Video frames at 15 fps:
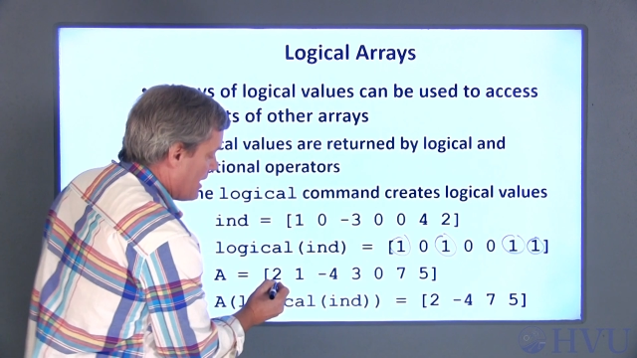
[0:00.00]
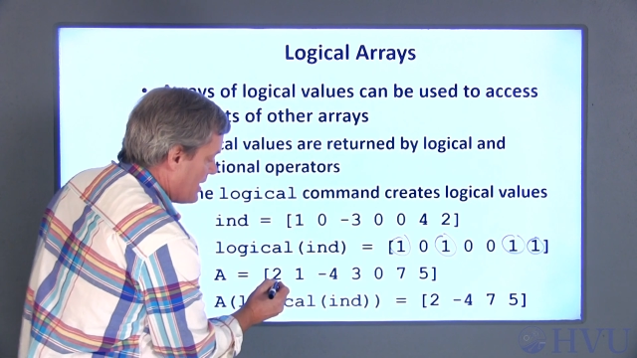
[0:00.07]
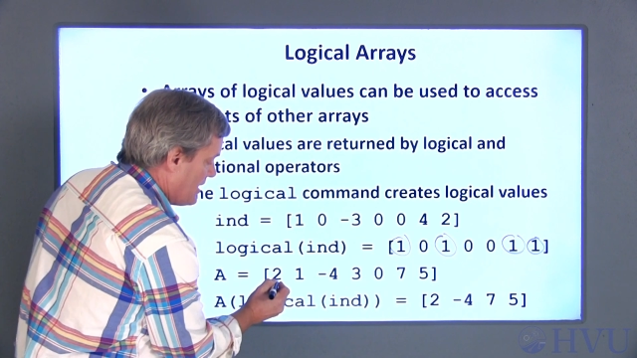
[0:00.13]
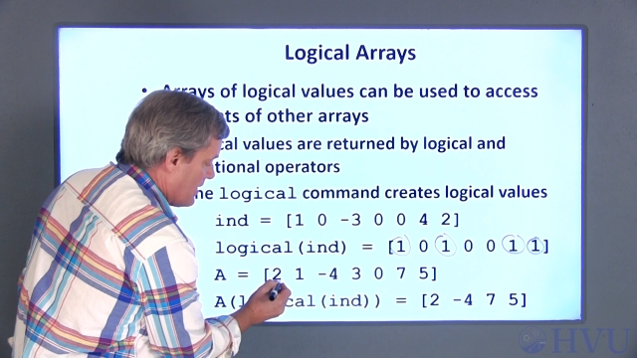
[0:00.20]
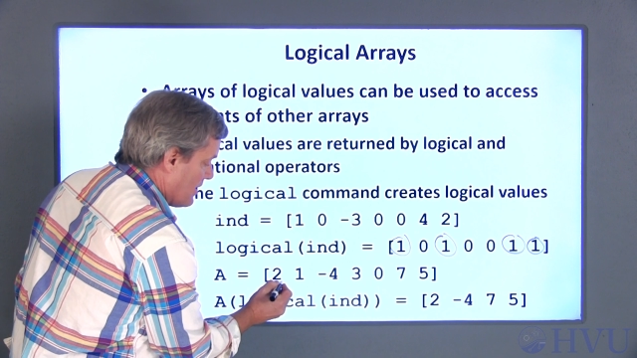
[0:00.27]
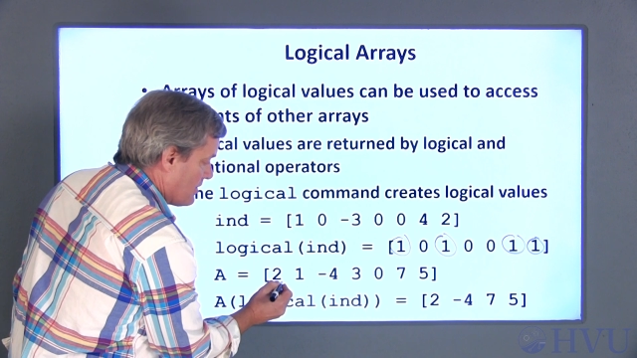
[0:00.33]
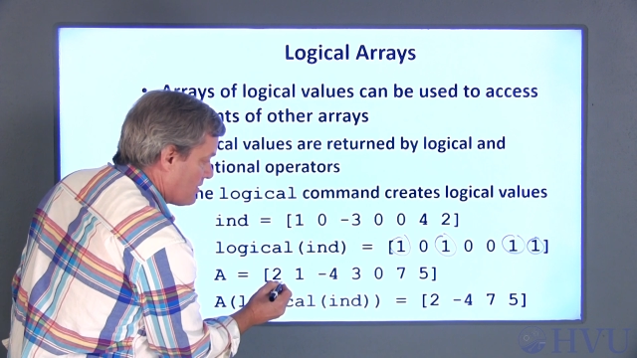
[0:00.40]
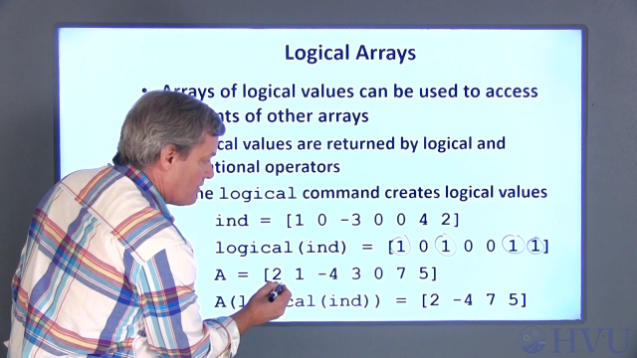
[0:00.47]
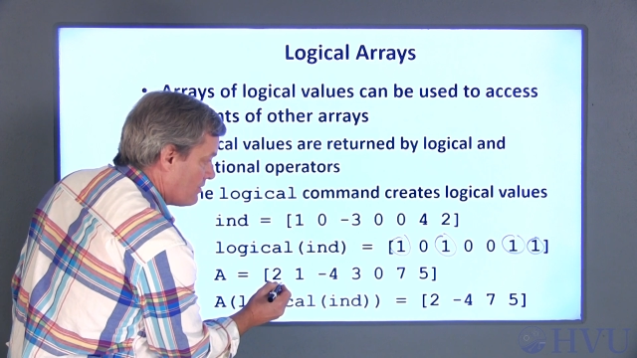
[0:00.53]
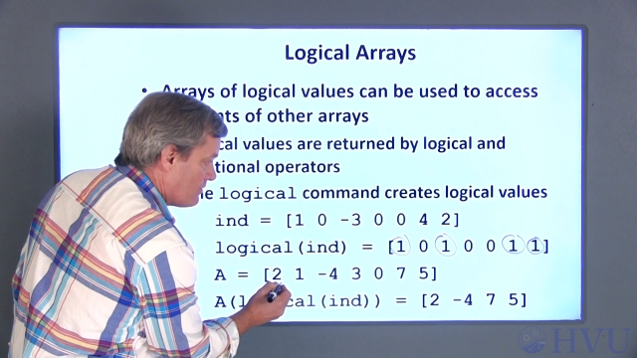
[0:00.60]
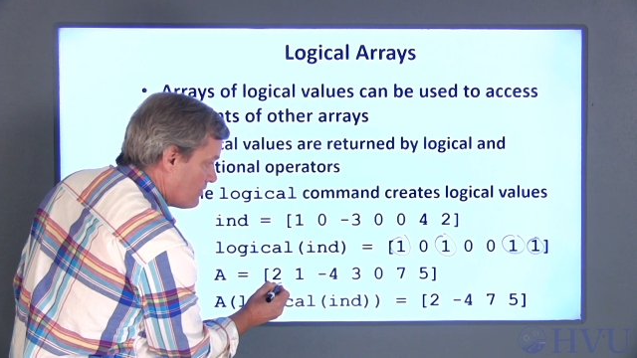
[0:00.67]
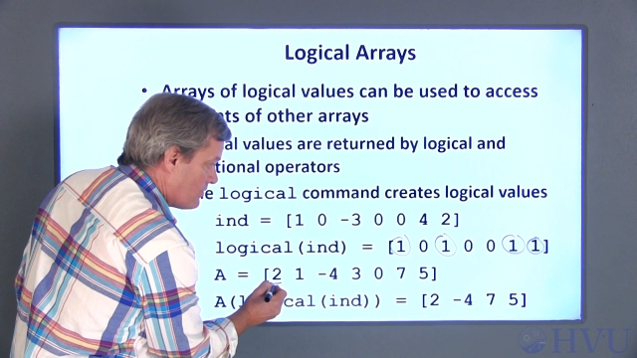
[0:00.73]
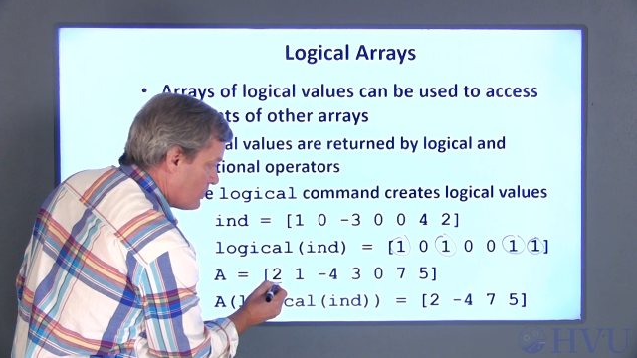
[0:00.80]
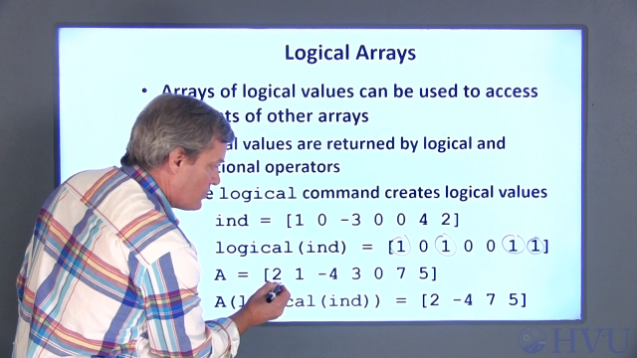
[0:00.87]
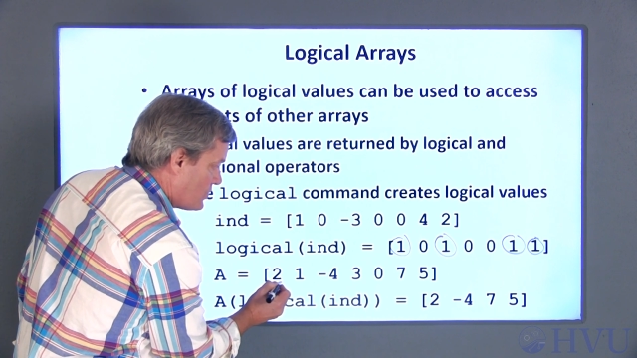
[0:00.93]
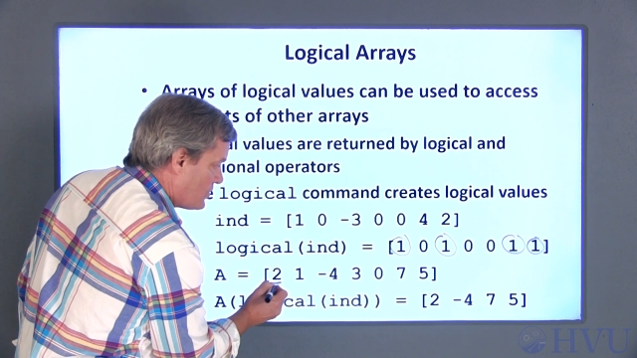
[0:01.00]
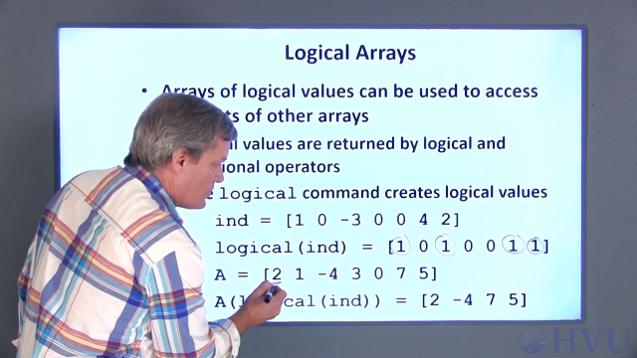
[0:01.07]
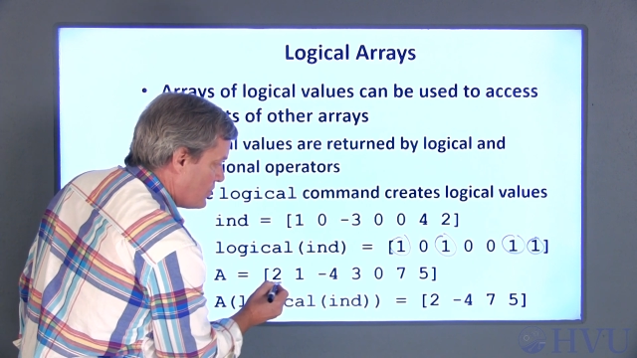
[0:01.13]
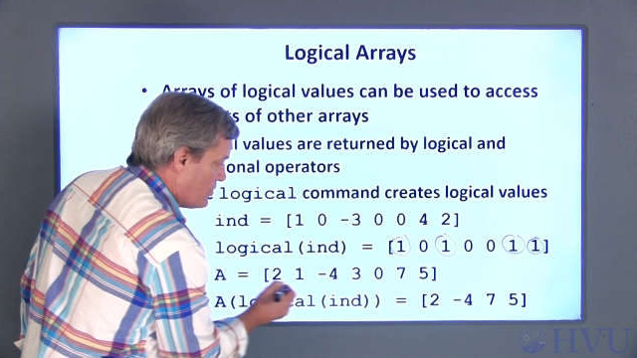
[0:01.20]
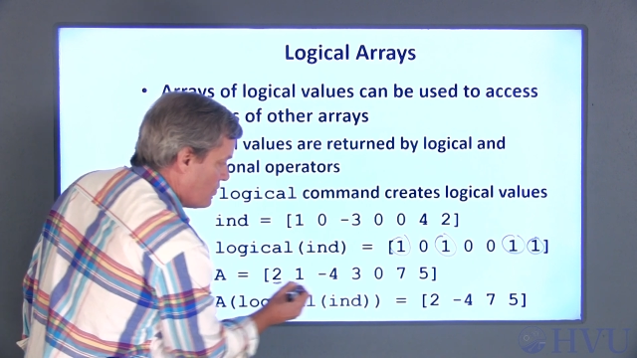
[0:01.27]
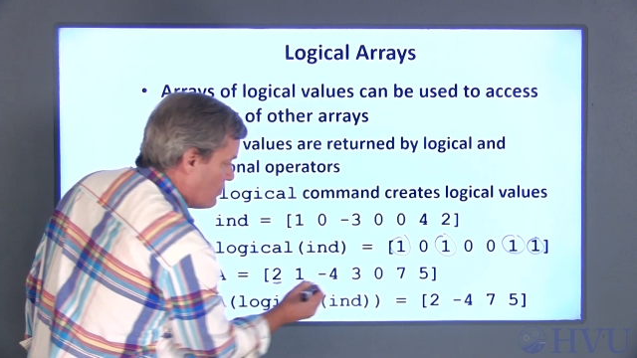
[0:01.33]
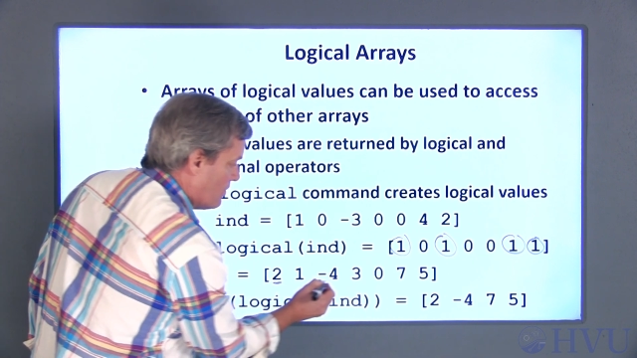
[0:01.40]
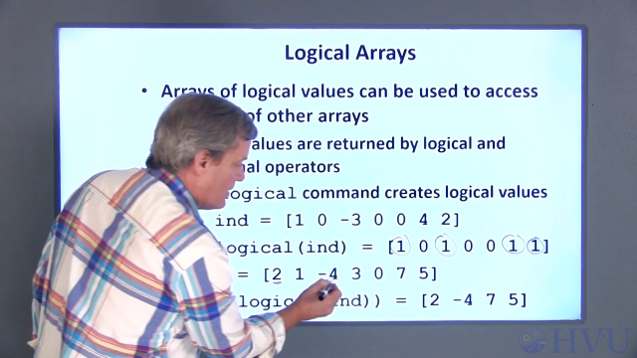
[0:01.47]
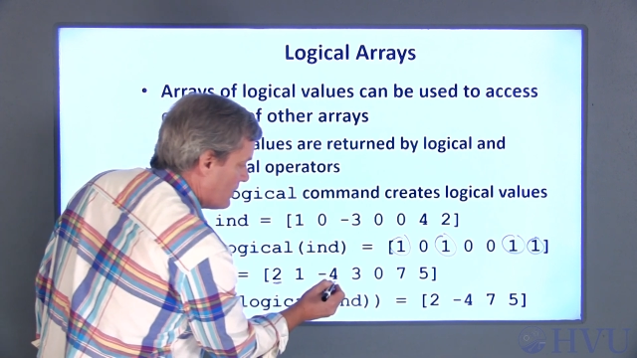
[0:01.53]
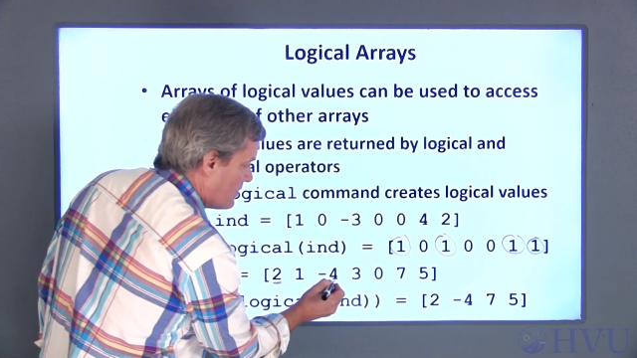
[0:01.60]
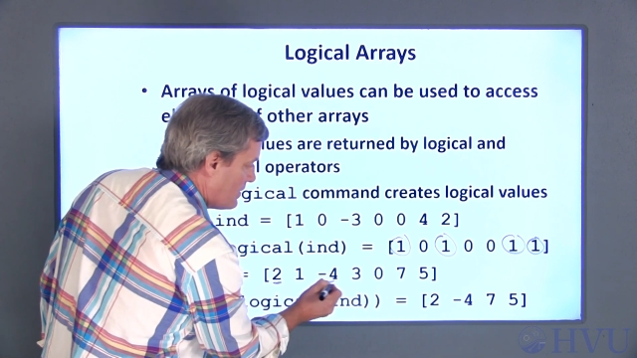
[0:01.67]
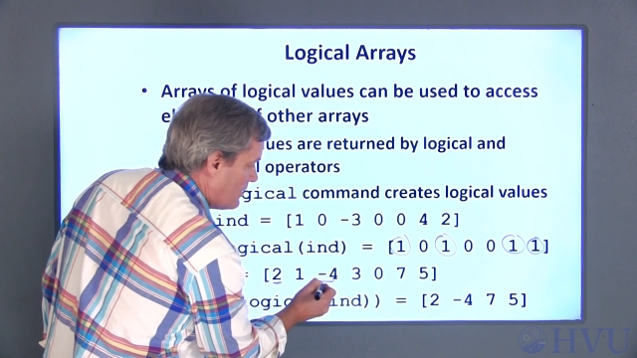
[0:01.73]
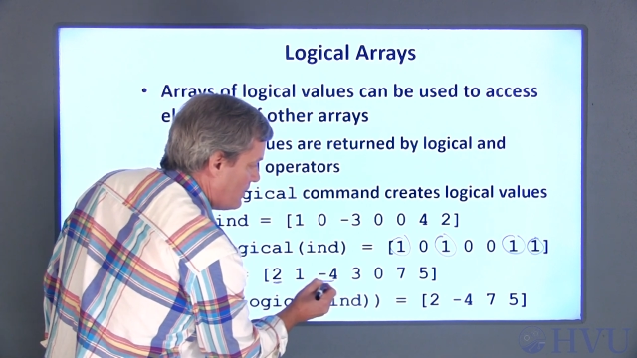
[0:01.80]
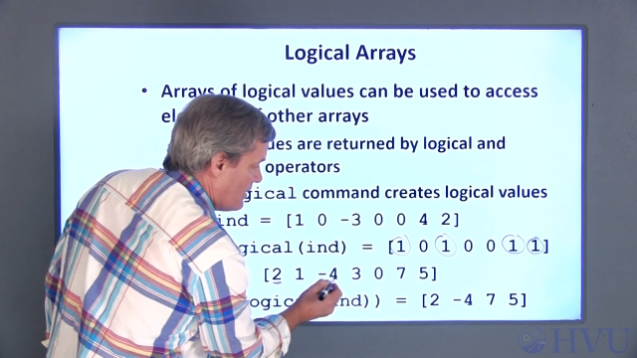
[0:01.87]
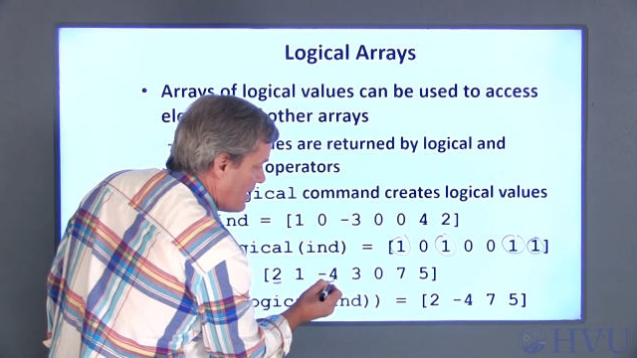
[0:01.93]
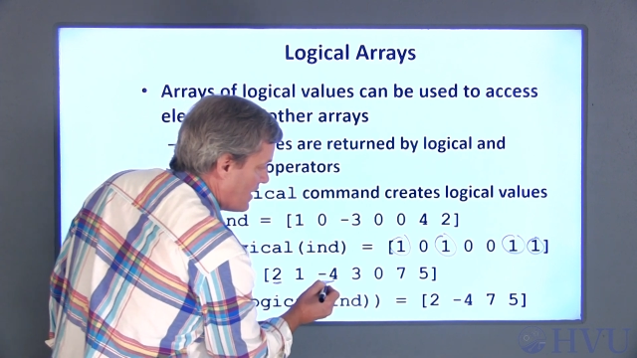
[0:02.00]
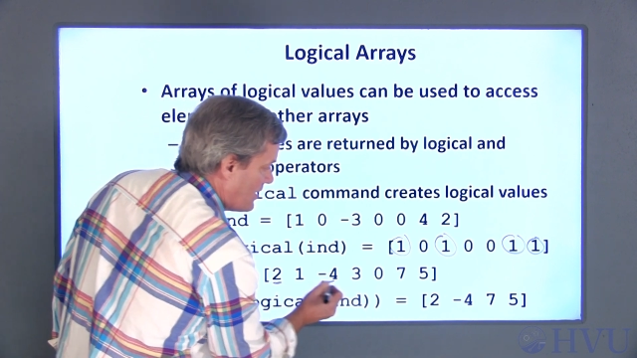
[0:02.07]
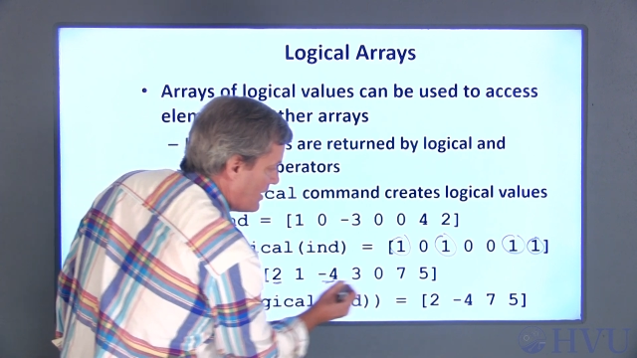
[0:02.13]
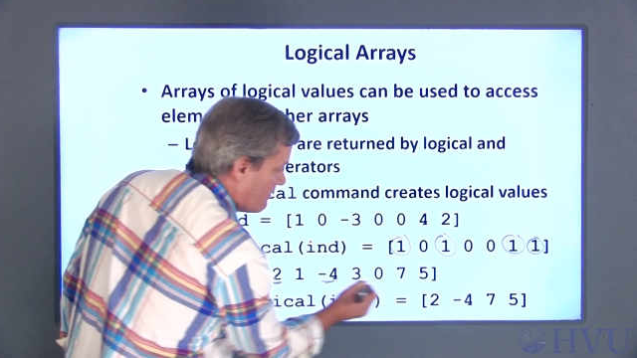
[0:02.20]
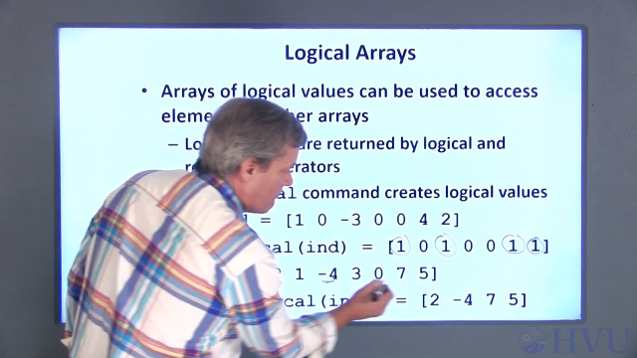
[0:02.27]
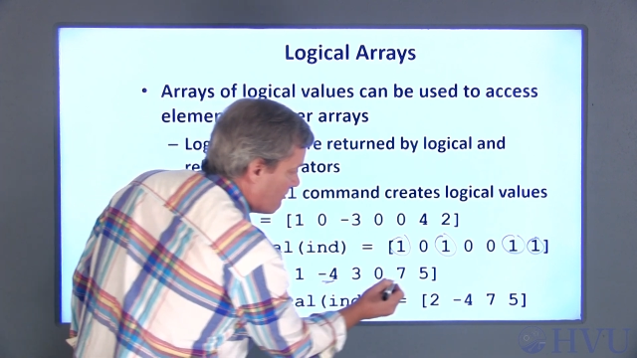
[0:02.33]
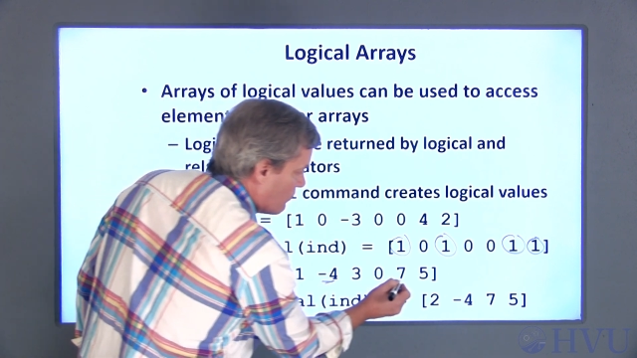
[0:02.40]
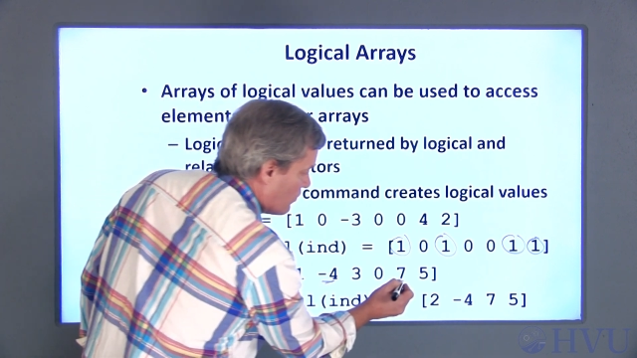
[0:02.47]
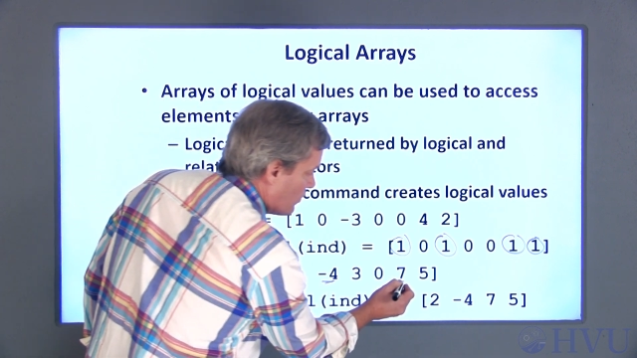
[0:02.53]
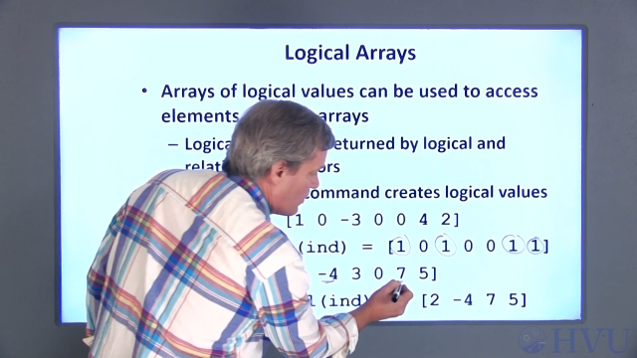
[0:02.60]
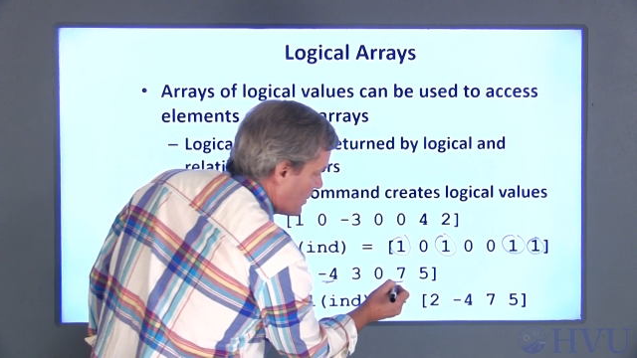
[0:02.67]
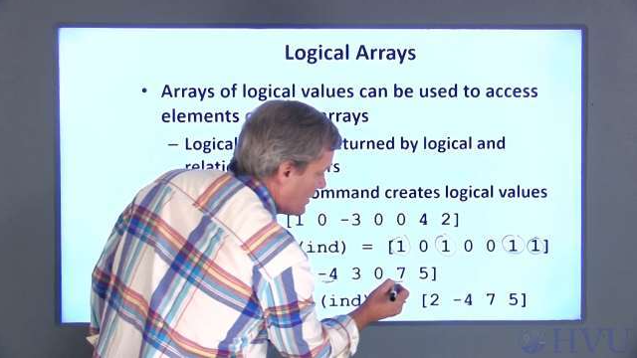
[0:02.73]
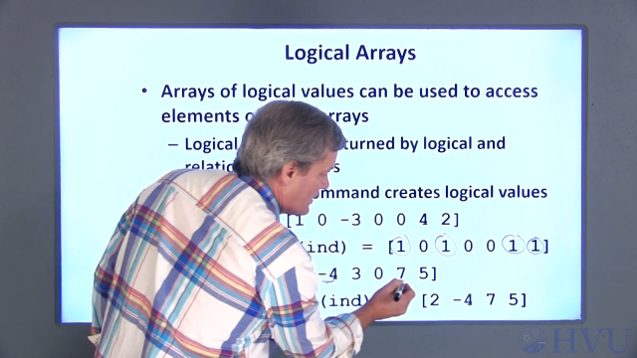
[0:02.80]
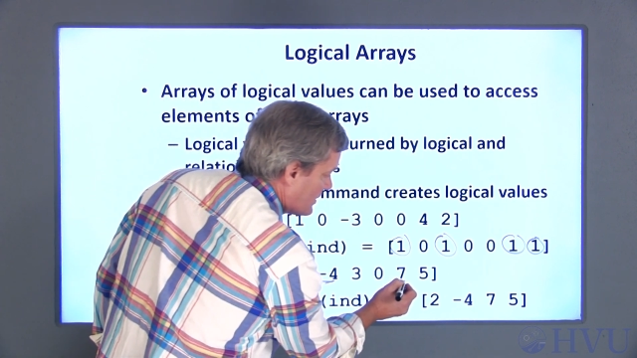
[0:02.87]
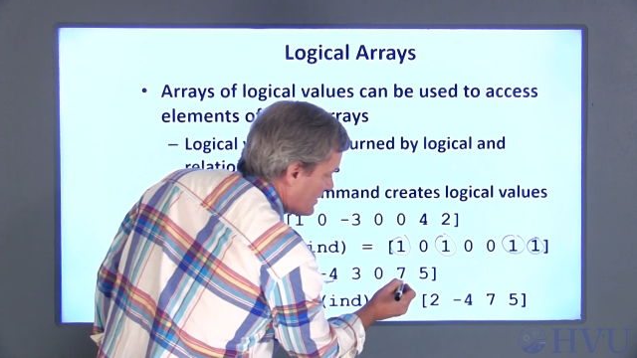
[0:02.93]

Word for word: I get 2, negative 4,